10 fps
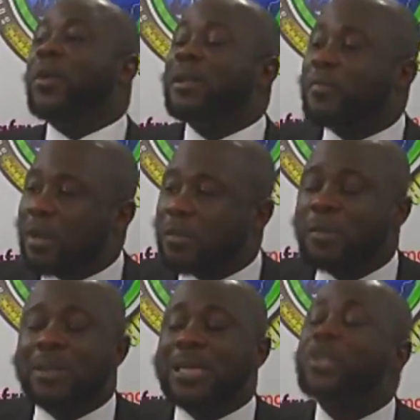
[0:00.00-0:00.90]
Where the fact of
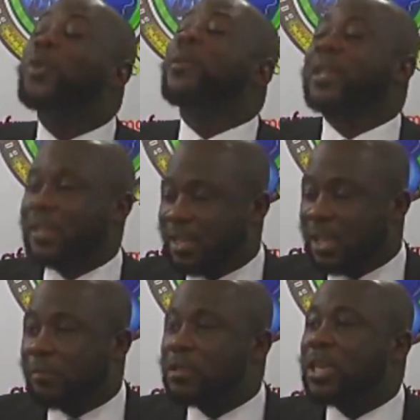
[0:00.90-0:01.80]
the matter, normally
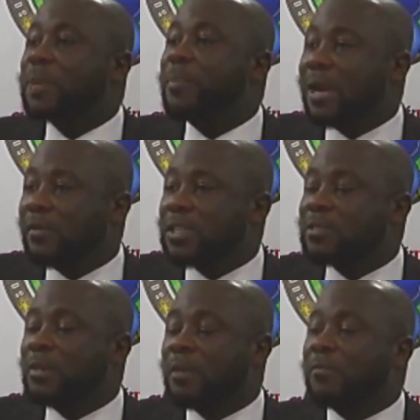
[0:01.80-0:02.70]
if you take a private
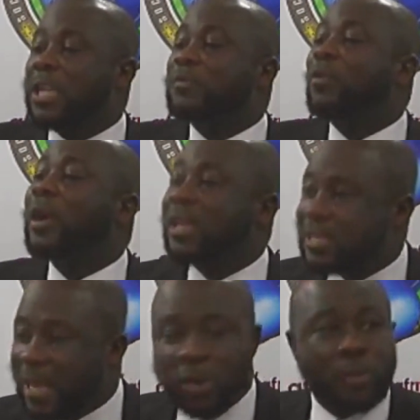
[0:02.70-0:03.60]
flight for going
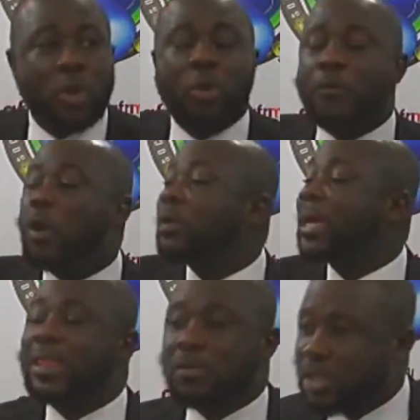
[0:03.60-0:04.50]
inside, it will be over
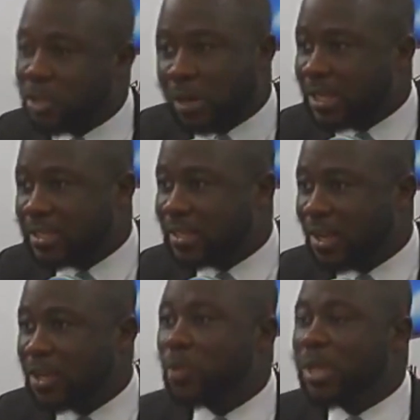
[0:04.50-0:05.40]
$100,000.
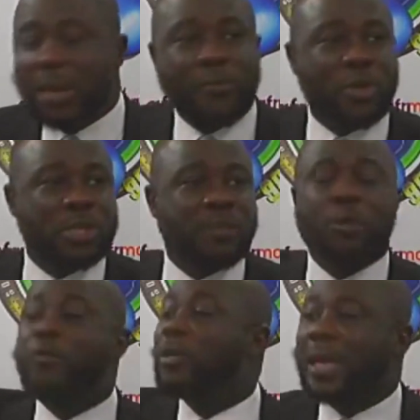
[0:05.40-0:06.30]
So therefore, you
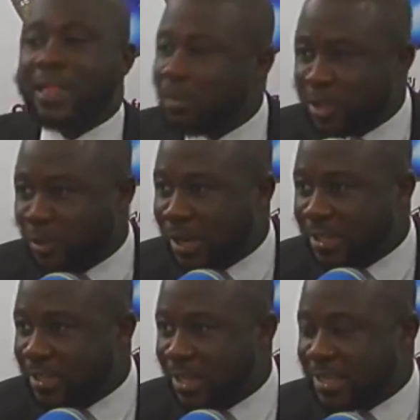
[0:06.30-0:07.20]
save over
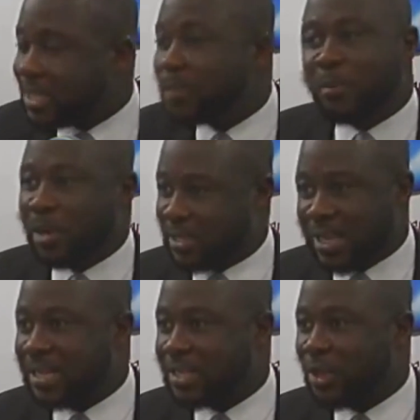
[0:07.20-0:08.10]
$100,000. It's as simple as
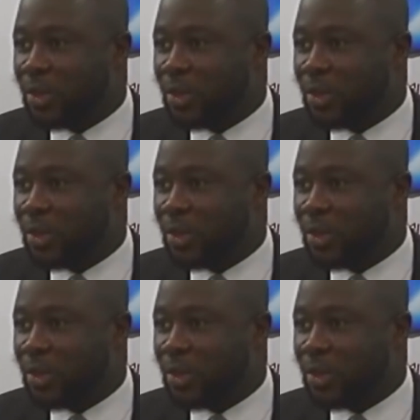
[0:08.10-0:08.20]
that,